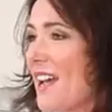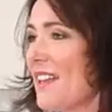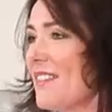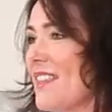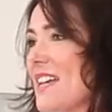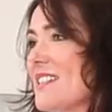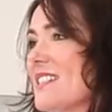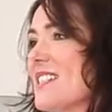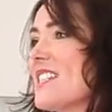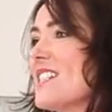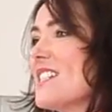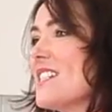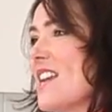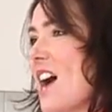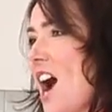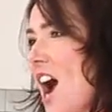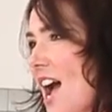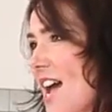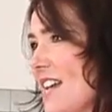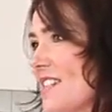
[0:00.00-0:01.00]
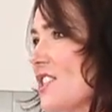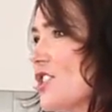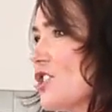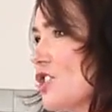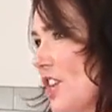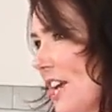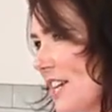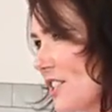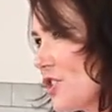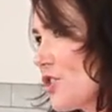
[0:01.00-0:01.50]
And that's a nice,
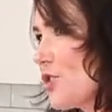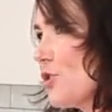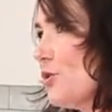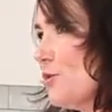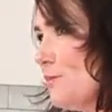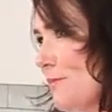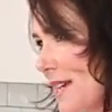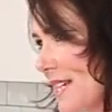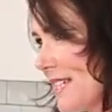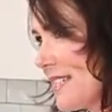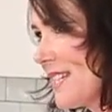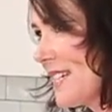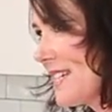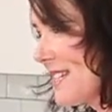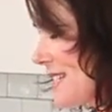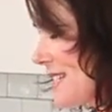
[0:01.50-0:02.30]
gentle mixing